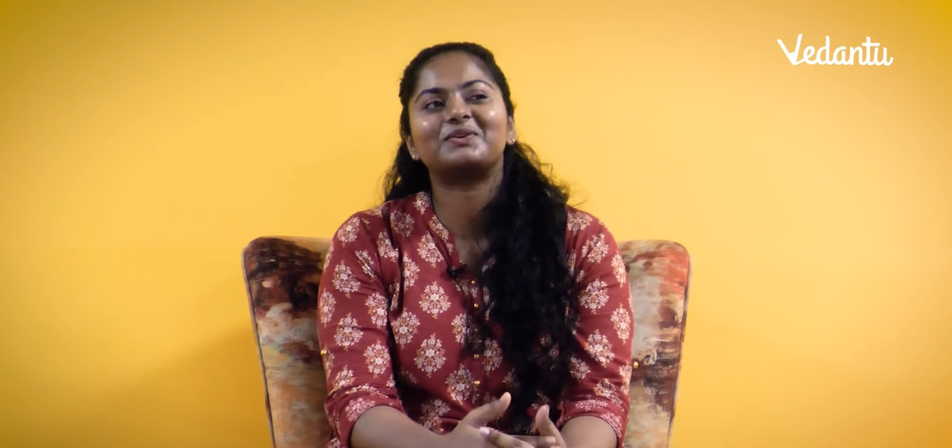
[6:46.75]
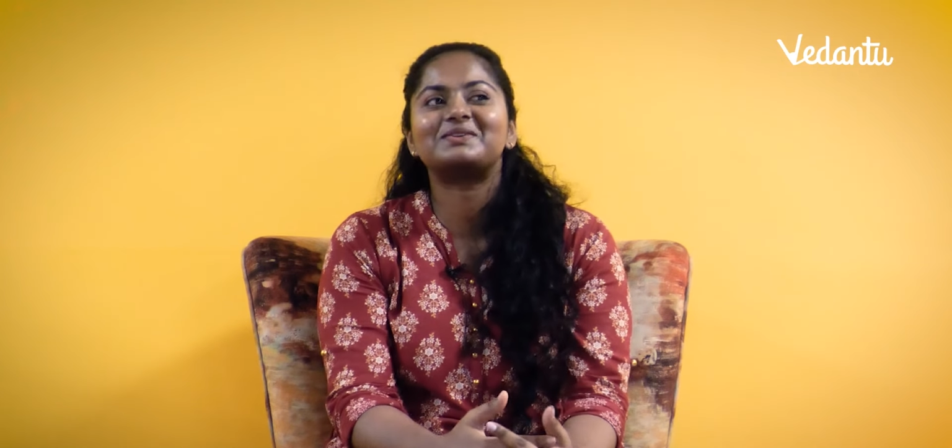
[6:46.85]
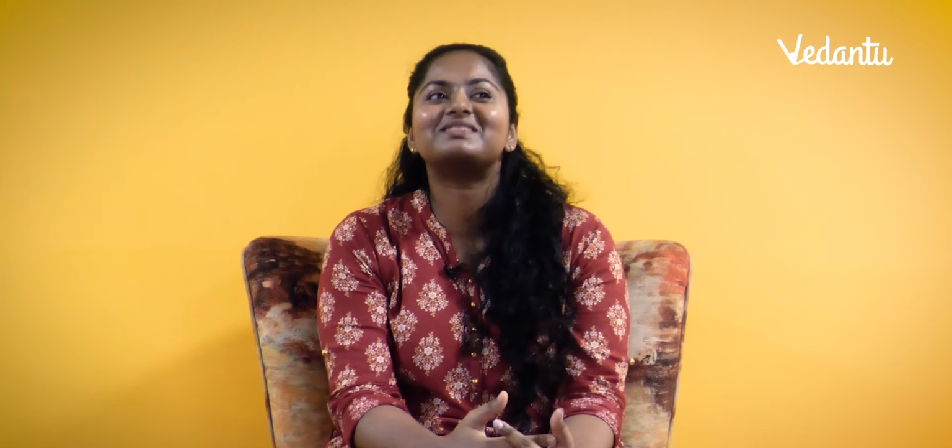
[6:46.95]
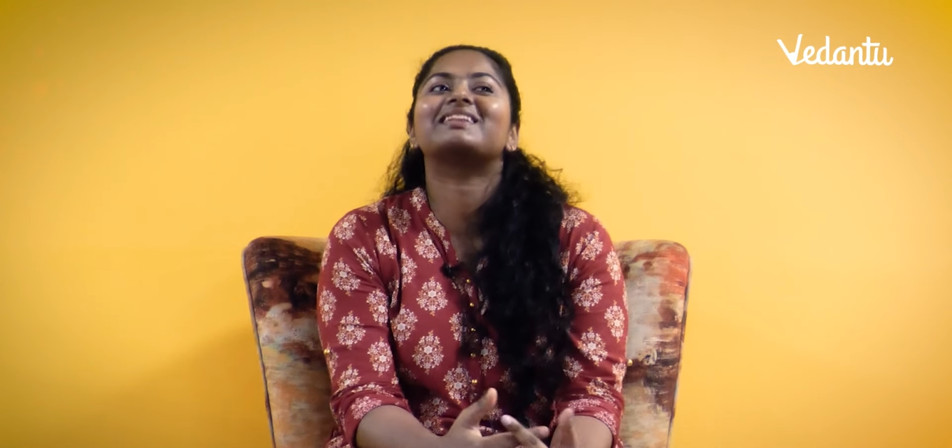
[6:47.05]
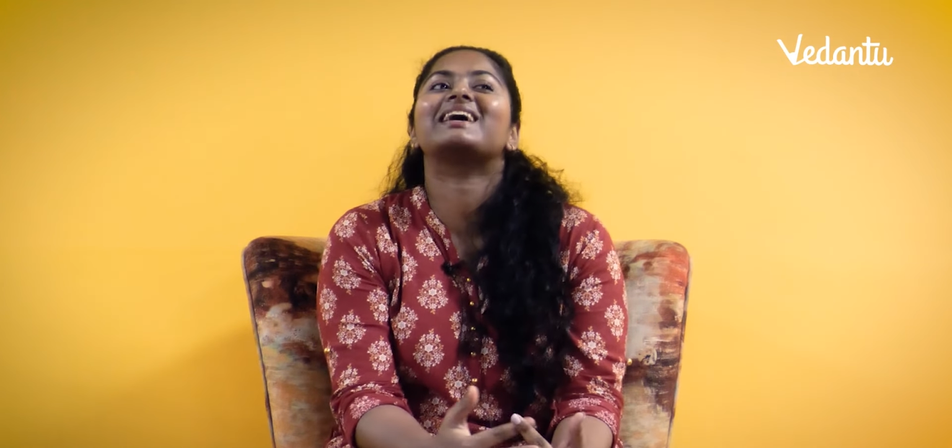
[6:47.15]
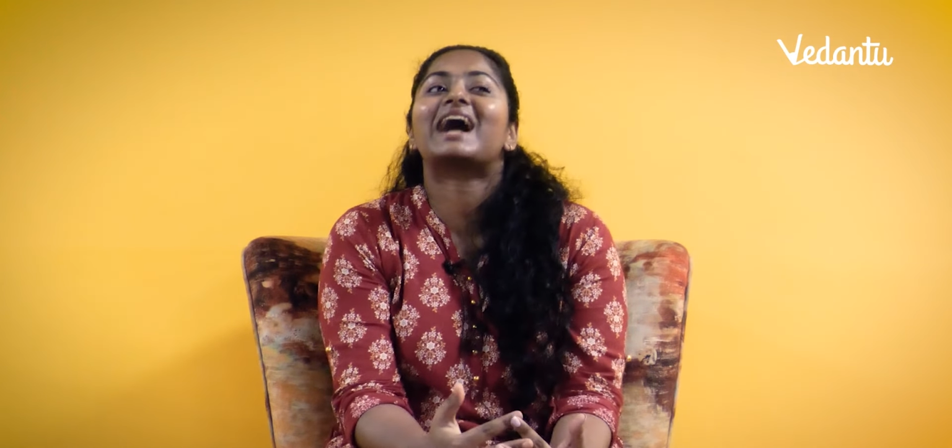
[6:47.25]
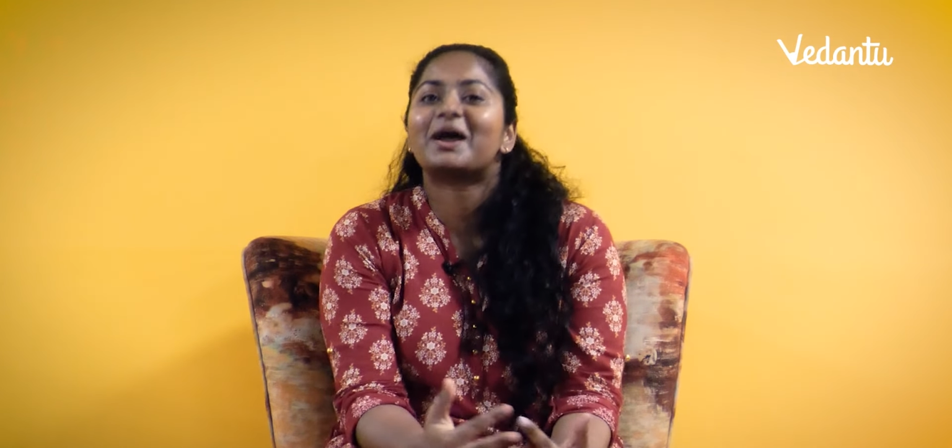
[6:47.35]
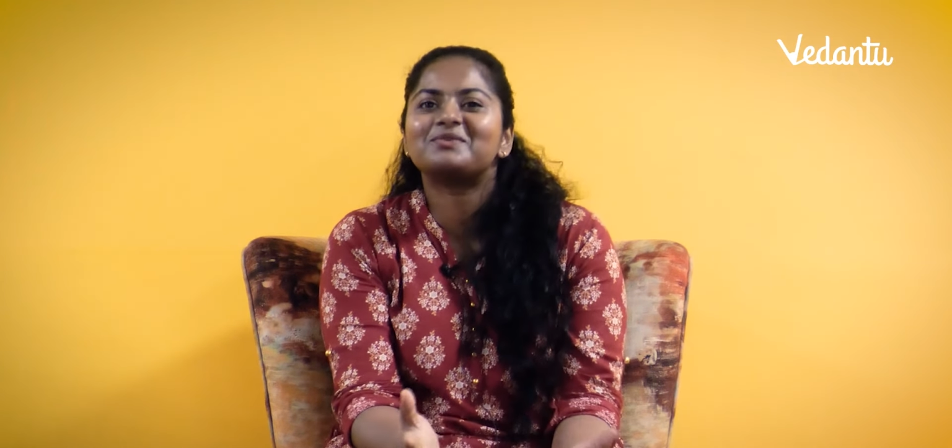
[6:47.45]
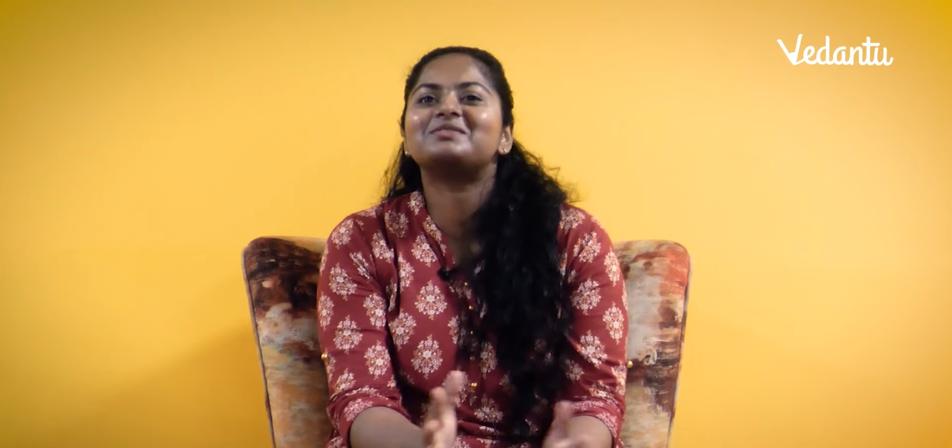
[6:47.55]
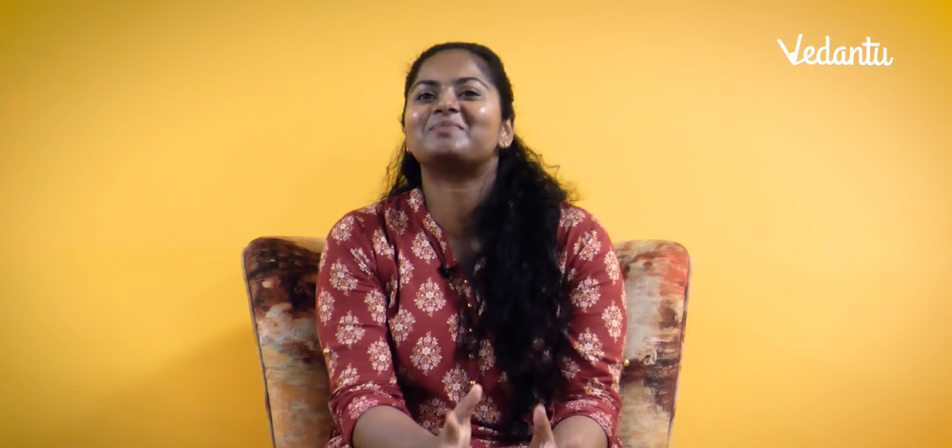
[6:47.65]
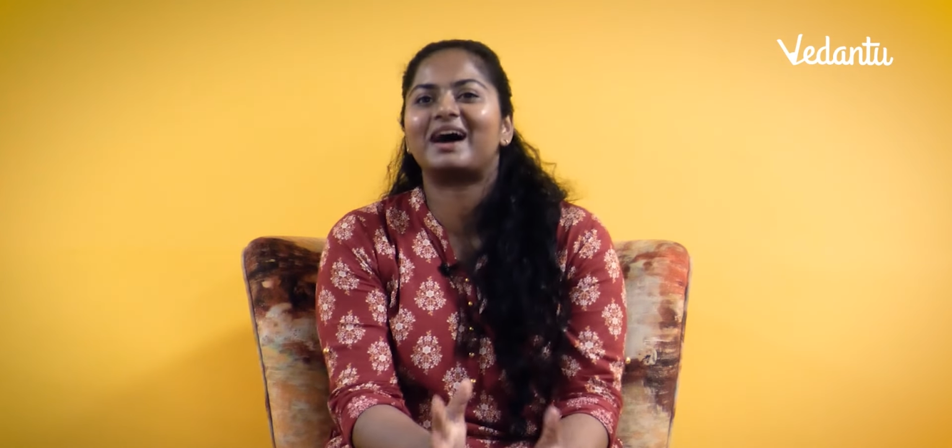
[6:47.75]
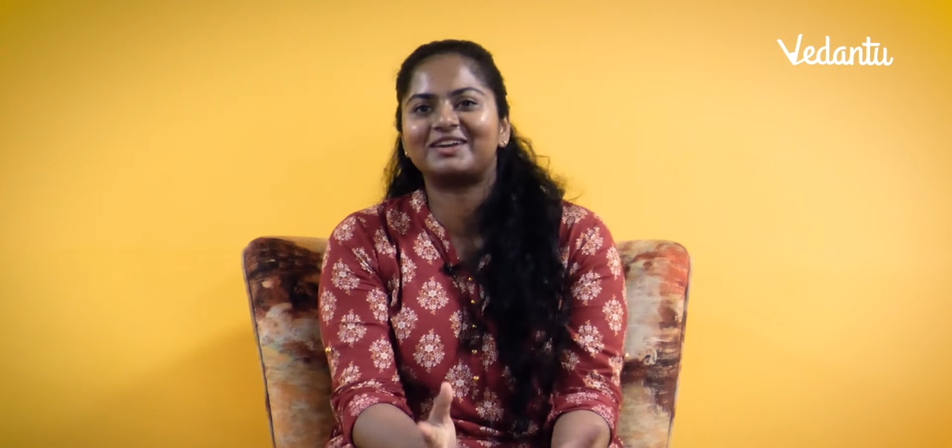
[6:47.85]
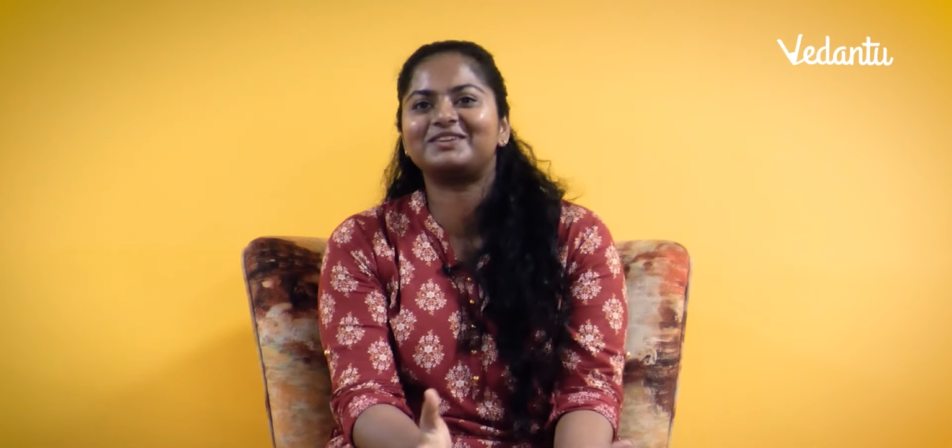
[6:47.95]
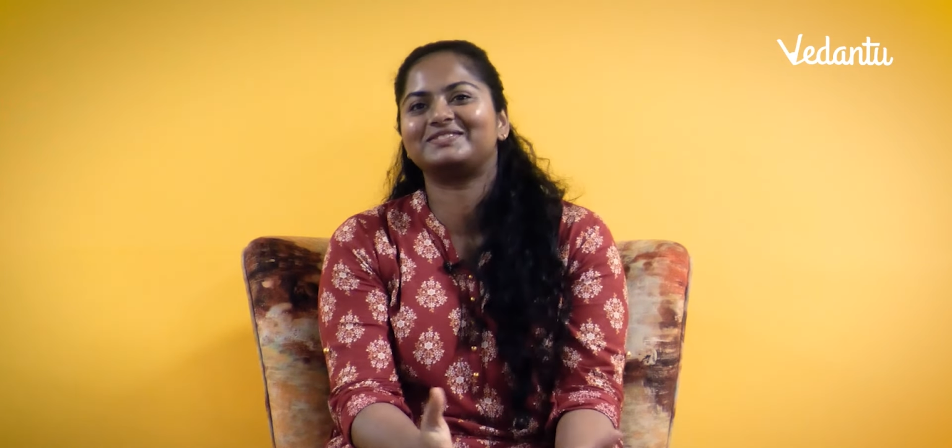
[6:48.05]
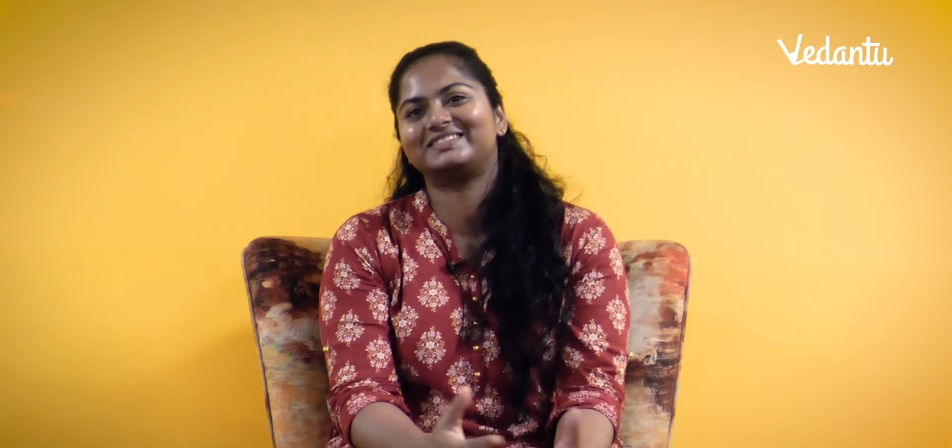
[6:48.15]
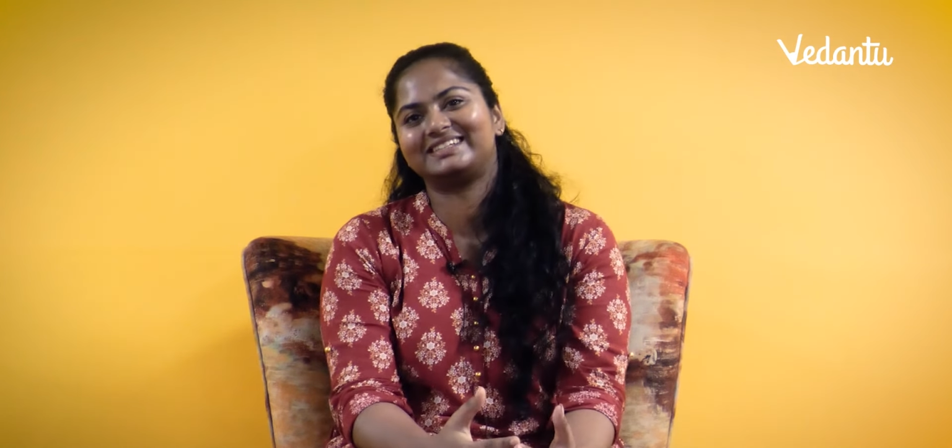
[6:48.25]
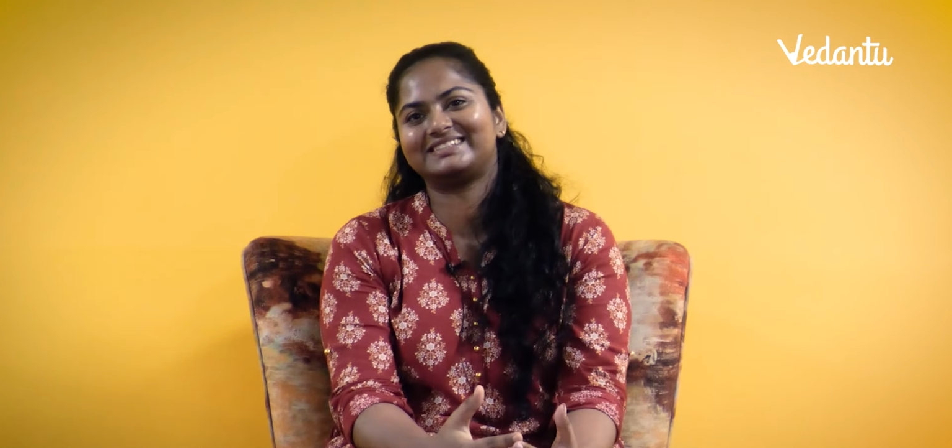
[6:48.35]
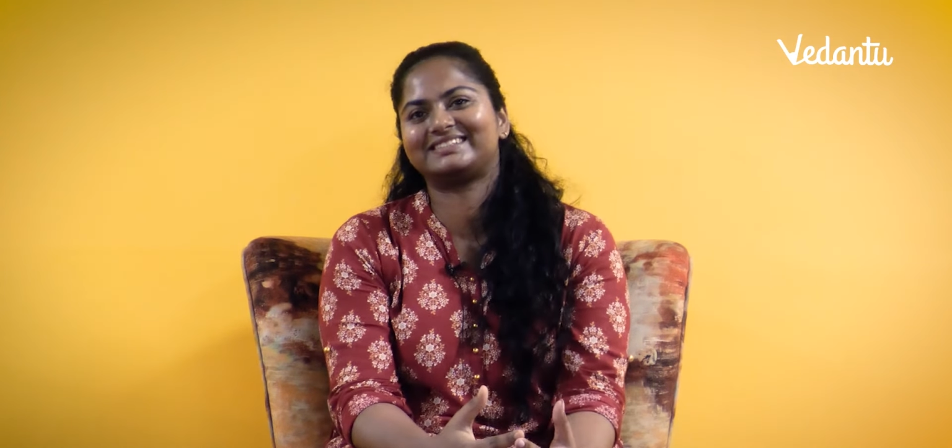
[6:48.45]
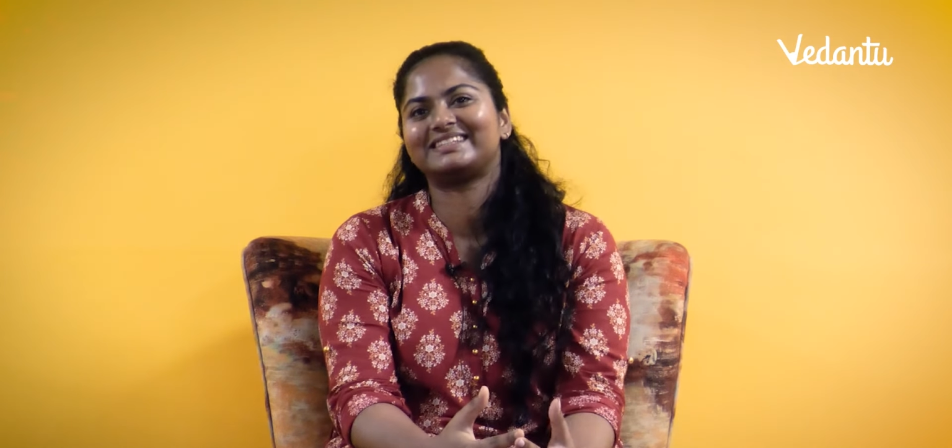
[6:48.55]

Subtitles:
I just like, I was part of this.